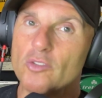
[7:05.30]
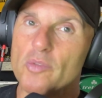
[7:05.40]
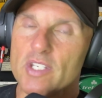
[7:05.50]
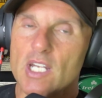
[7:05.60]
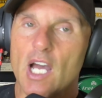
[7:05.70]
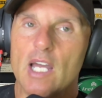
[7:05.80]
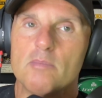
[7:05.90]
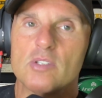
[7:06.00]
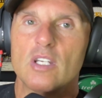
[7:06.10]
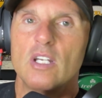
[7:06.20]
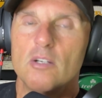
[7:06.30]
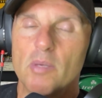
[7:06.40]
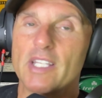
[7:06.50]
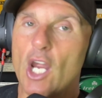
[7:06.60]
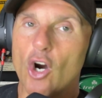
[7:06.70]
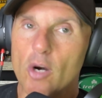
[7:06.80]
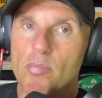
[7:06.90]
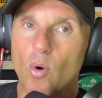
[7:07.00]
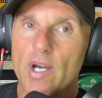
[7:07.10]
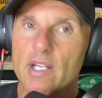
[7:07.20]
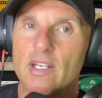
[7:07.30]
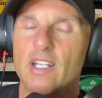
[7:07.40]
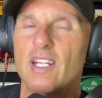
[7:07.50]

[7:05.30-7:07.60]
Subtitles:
with the times, but they are appointed.